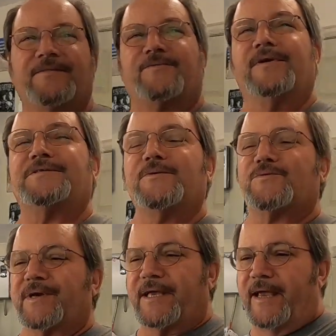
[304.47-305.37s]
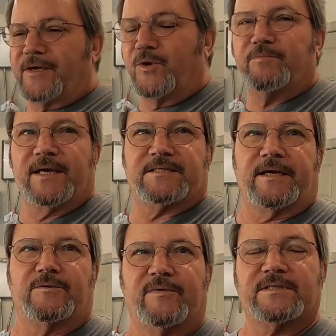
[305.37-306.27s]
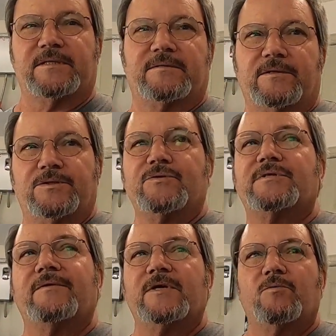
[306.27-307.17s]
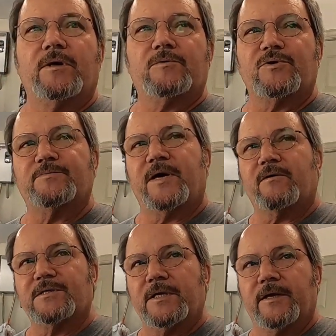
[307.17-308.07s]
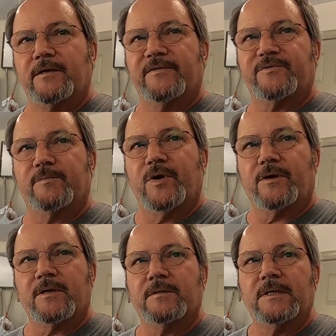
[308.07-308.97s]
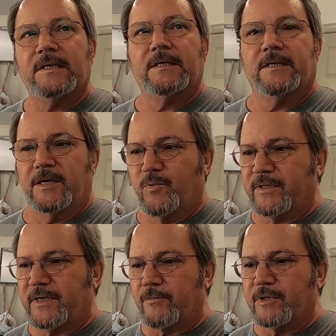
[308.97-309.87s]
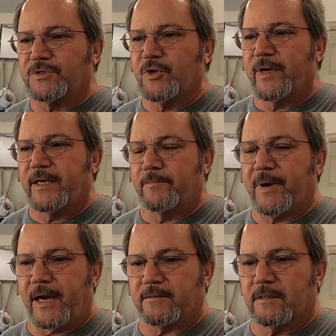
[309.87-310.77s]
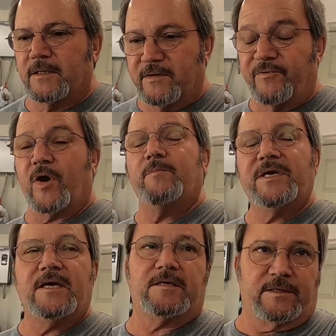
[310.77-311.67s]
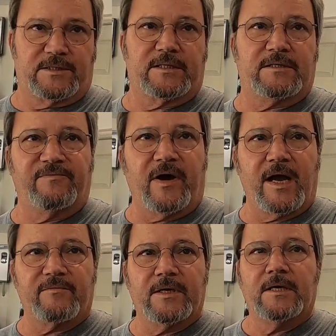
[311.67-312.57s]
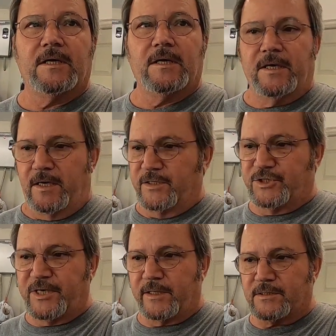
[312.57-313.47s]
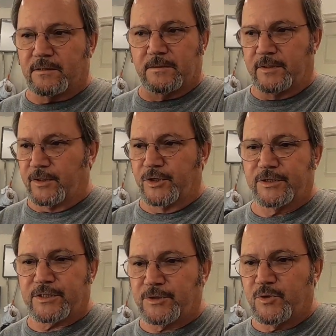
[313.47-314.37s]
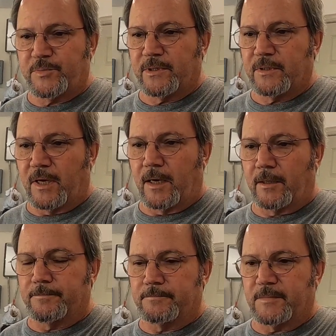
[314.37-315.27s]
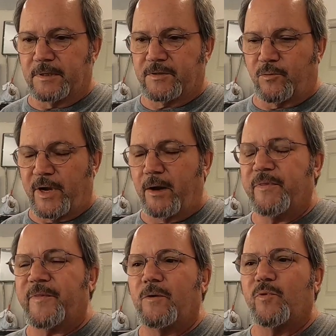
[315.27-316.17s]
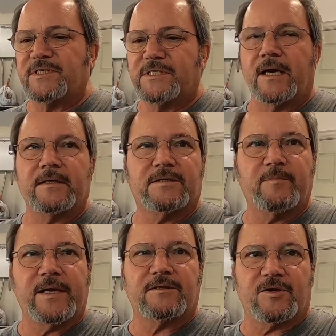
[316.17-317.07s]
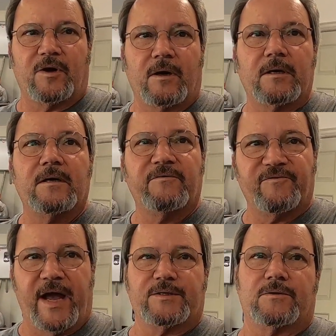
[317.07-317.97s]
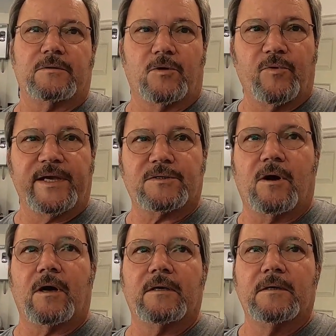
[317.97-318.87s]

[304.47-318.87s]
the originals were K-Code Mustangs, which is the 271 horsepower solid lifter motor. And what they were doing back in the very beginning in 65 is just the hood scoop. Everything was done to make the car faster, a race car.